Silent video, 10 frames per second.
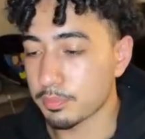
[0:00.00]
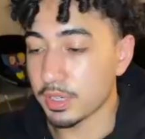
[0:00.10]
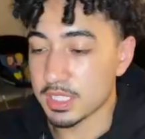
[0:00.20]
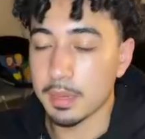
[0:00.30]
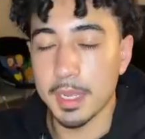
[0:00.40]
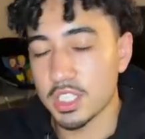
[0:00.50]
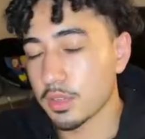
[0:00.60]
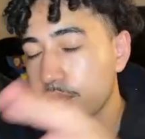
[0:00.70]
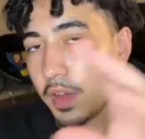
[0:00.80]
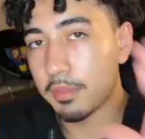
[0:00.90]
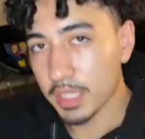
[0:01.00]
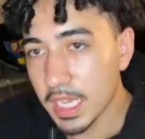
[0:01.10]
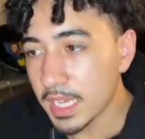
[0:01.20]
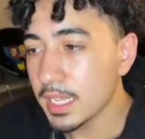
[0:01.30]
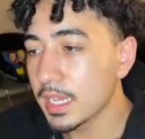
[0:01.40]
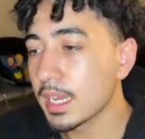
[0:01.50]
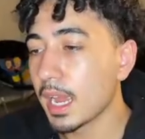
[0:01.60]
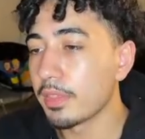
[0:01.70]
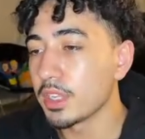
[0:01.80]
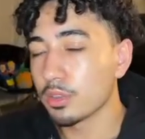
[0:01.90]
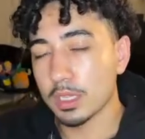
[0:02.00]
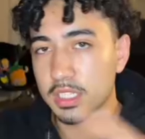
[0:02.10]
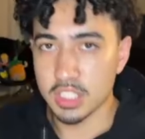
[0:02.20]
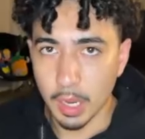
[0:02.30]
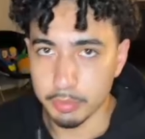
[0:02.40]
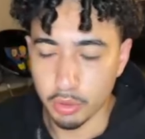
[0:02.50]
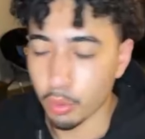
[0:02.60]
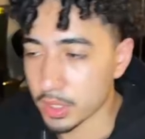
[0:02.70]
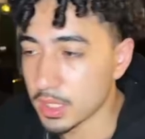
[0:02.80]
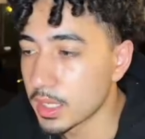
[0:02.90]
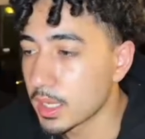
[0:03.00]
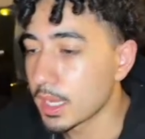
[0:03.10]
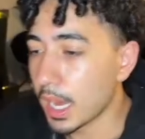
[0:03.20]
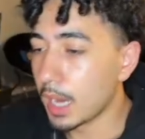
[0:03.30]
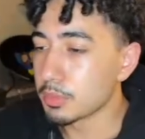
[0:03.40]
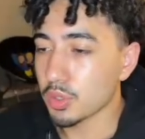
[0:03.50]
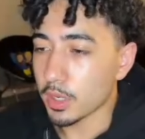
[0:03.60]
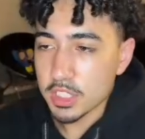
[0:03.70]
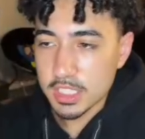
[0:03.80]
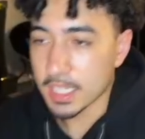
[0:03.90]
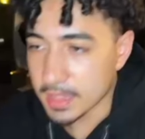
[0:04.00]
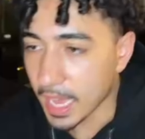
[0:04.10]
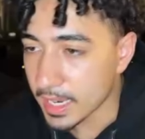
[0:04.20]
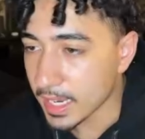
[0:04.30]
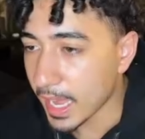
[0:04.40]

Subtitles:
press Command Shift 5 again, and then you click stop recording. So I just did that, and I